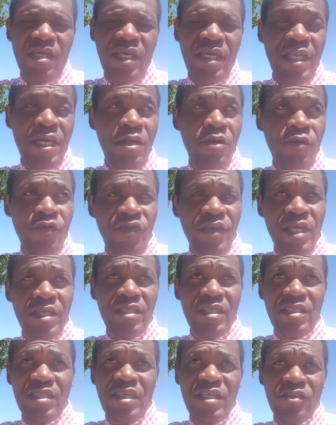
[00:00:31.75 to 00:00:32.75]
And I don't
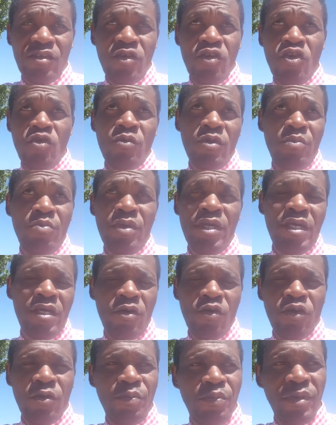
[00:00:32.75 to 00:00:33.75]
think that there's a human
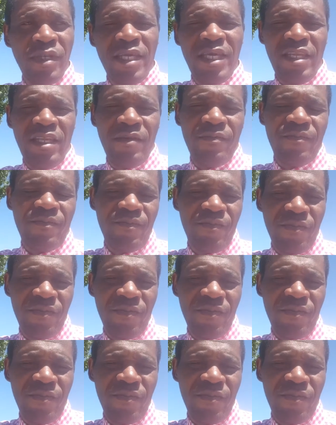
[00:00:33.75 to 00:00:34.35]
being on the planet